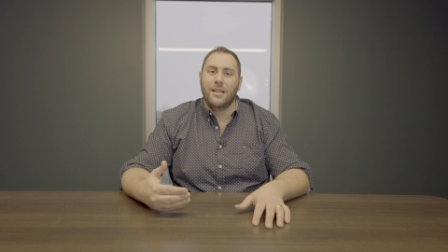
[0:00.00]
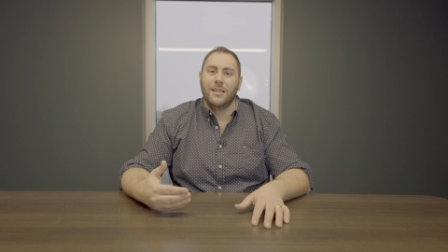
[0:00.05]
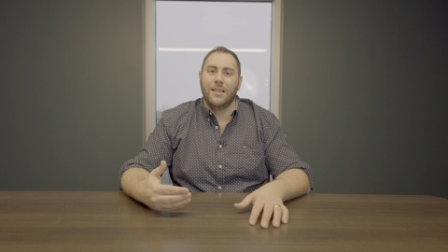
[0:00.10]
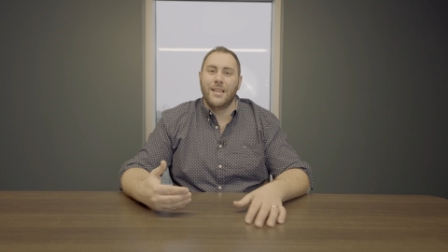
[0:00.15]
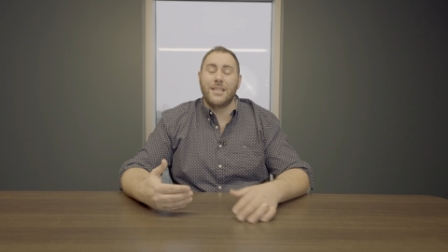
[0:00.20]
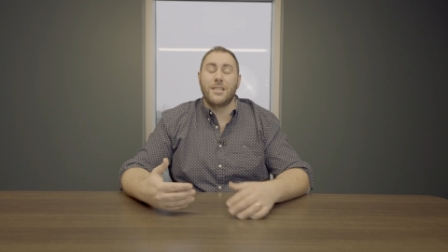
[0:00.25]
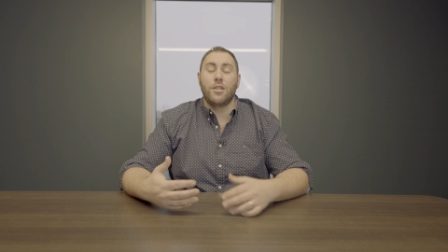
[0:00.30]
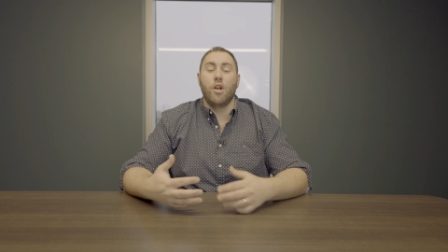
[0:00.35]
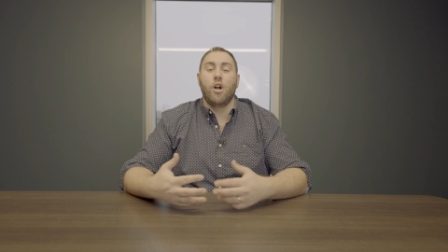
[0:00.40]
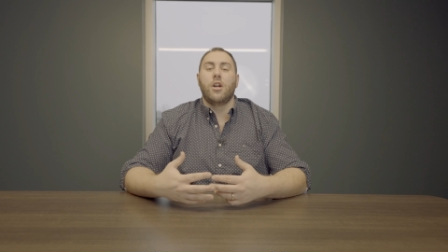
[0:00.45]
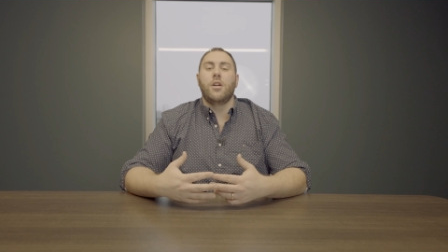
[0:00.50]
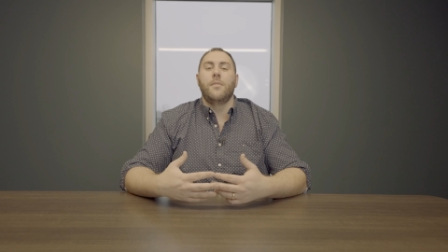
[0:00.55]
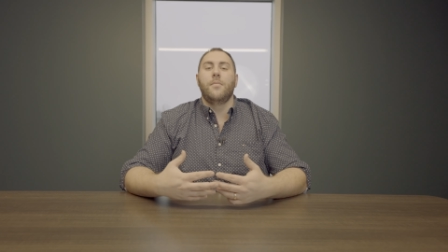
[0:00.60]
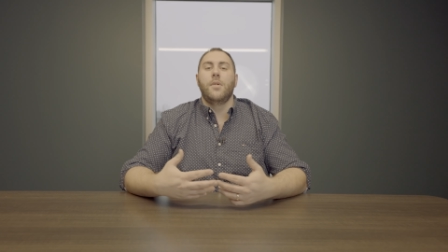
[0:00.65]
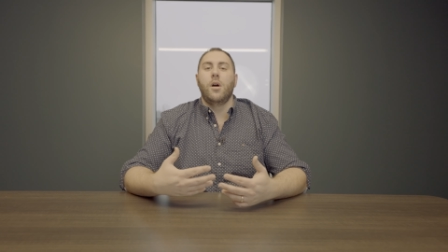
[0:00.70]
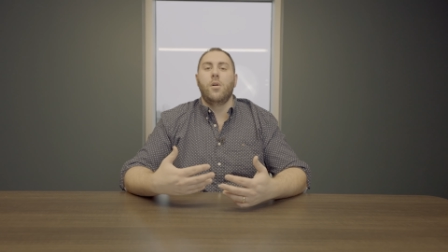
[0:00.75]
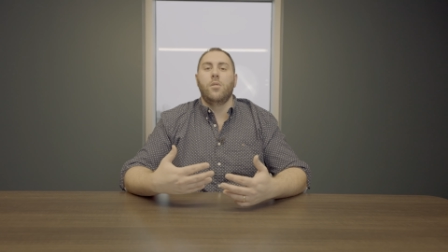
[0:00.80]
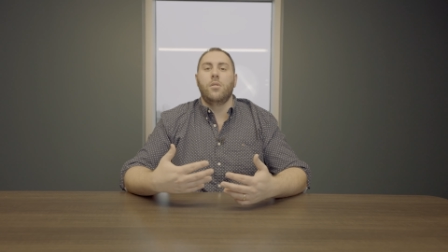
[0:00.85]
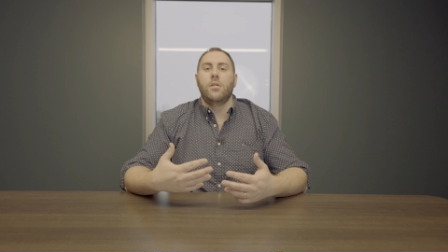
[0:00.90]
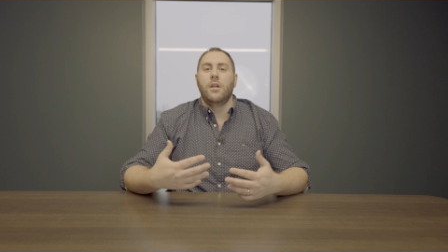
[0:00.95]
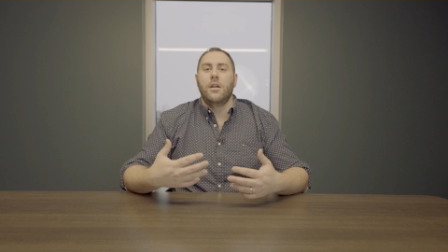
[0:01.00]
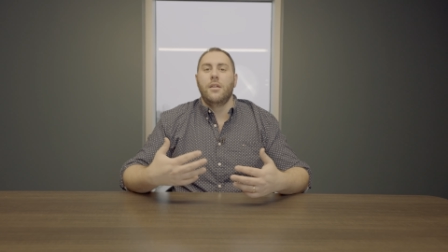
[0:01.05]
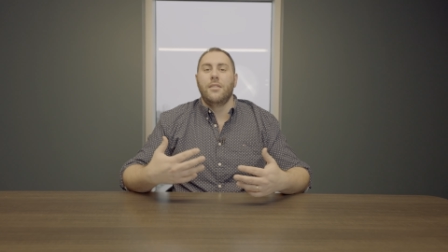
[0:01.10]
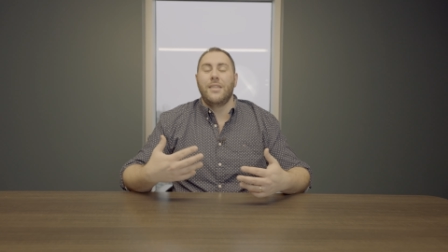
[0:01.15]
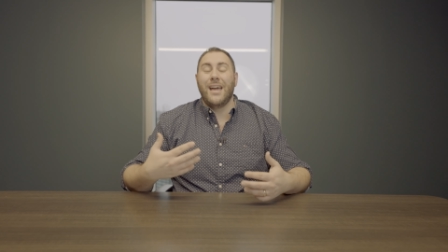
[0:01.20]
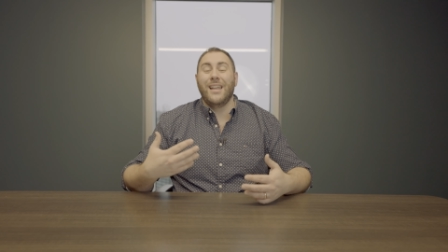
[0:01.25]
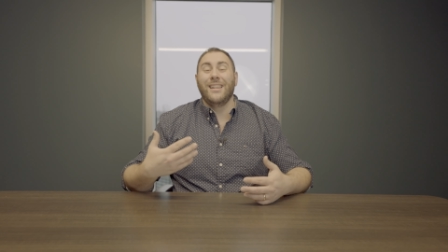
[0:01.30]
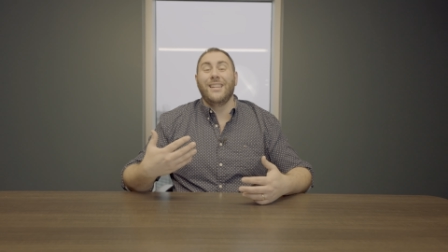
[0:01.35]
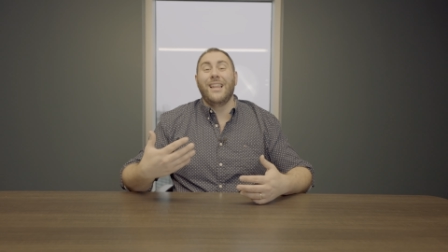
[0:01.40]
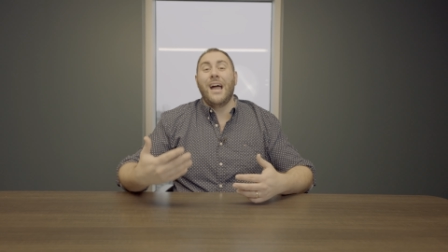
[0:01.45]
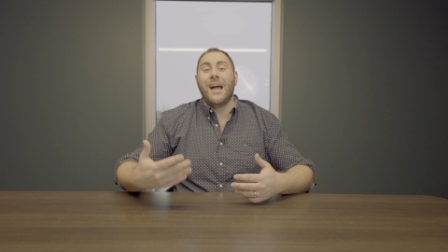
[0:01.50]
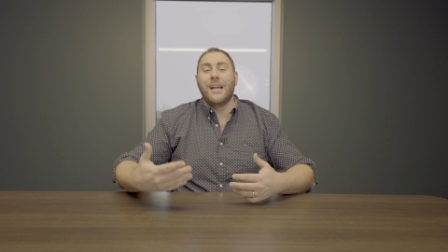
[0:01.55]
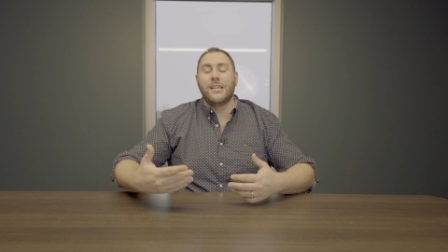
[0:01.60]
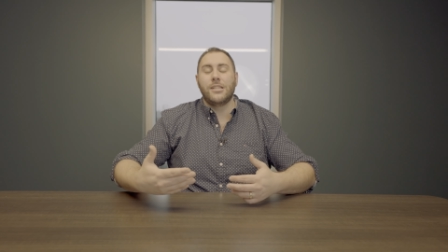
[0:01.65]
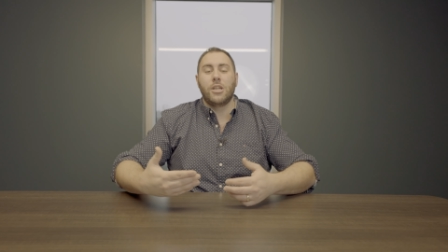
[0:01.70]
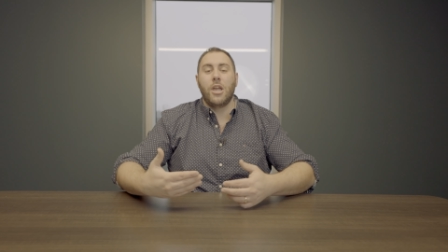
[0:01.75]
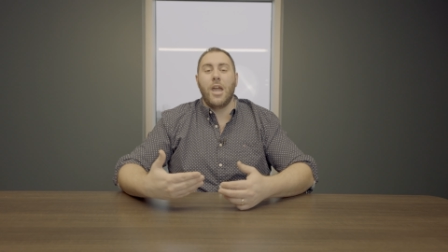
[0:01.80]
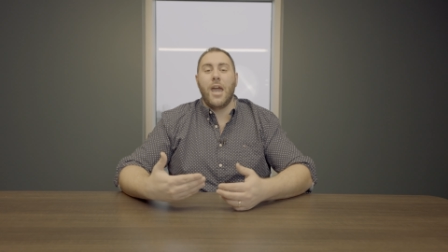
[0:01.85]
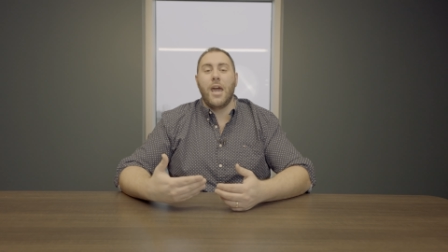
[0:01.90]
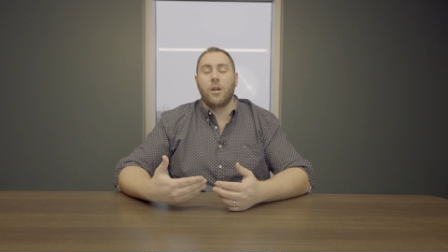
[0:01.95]
let's talk about that
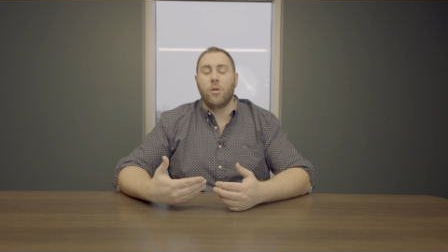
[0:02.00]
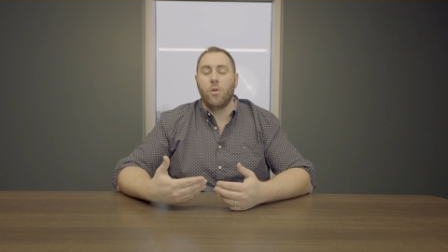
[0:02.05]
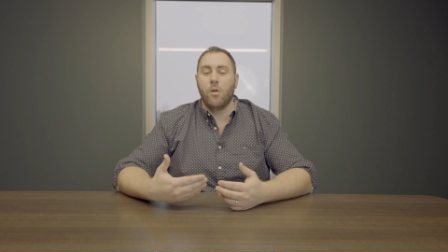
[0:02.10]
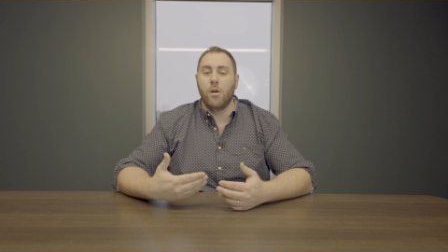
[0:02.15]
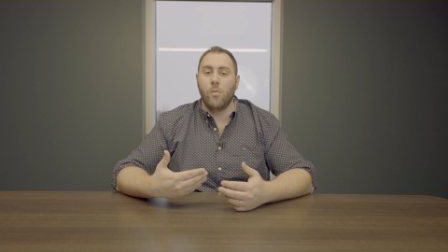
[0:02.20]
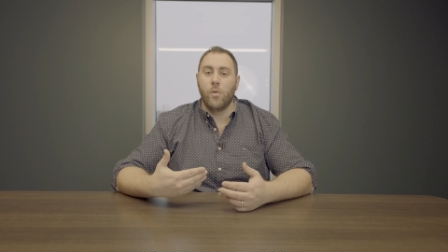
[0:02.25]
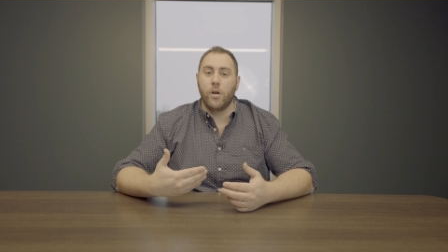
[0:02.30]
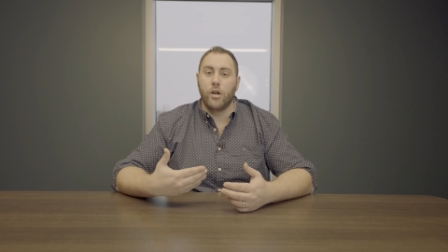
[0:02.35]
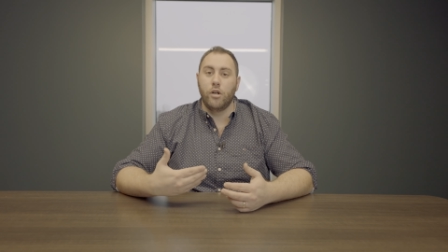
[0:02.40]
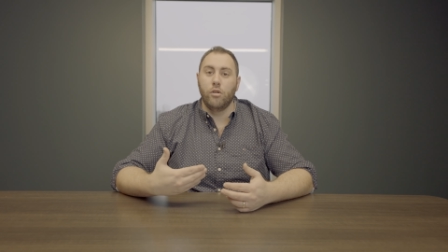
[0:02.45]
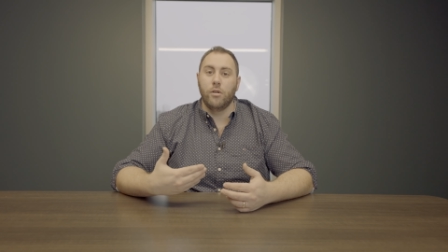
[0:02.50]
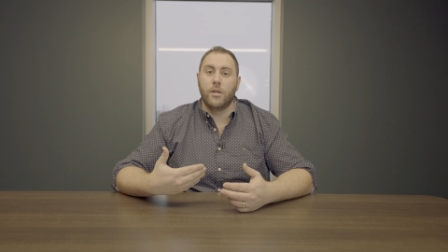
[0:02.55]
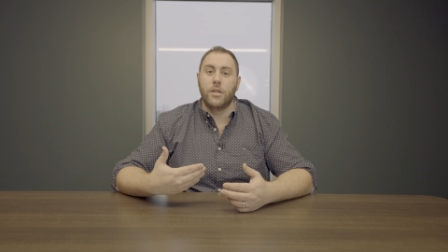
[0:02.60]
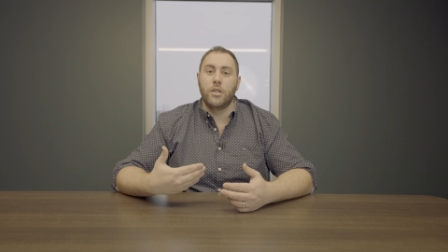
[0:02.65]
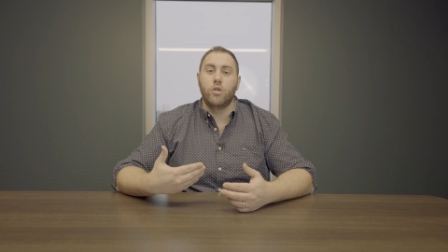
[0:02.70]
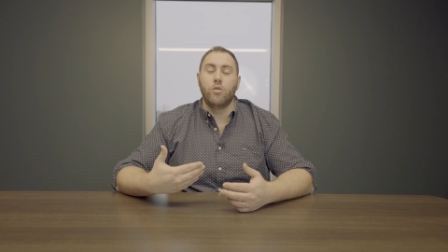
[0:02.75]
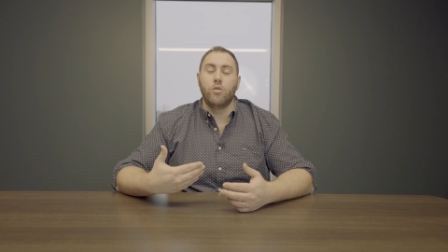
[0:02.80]
last category where you're looking